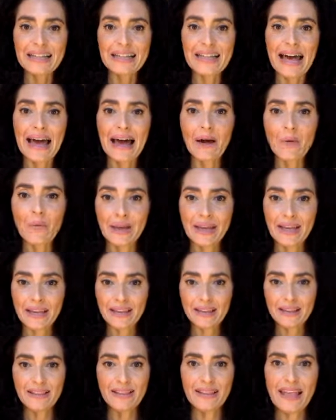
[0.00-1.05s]

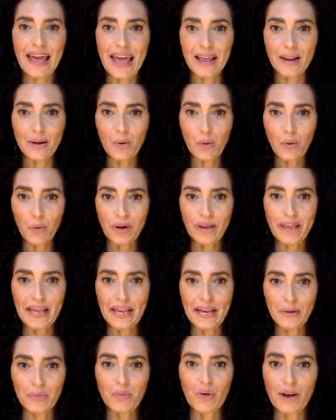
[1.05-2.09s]
allowing that
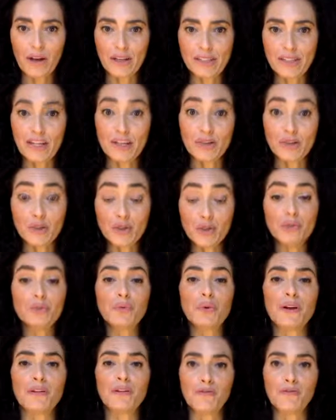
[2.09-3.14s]
organic process
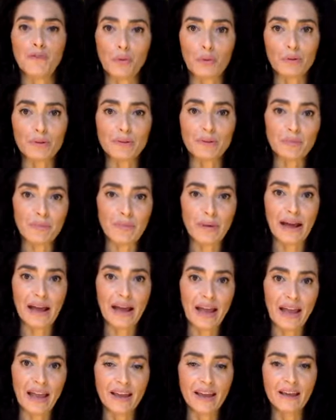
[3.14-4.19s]
to unfold
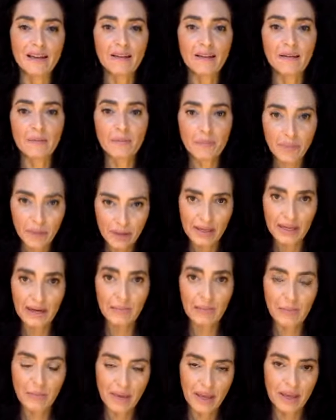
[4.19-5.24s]
by picking
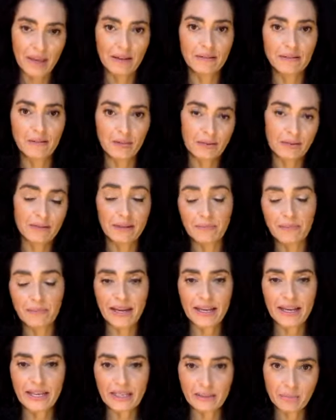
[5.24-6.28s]
up a pen, or in
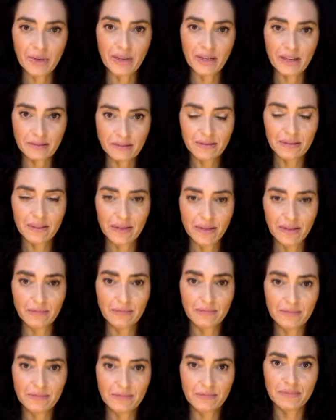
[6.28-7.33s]
my case, putting, you
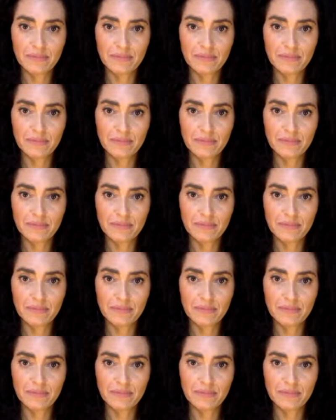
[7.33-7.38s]
know,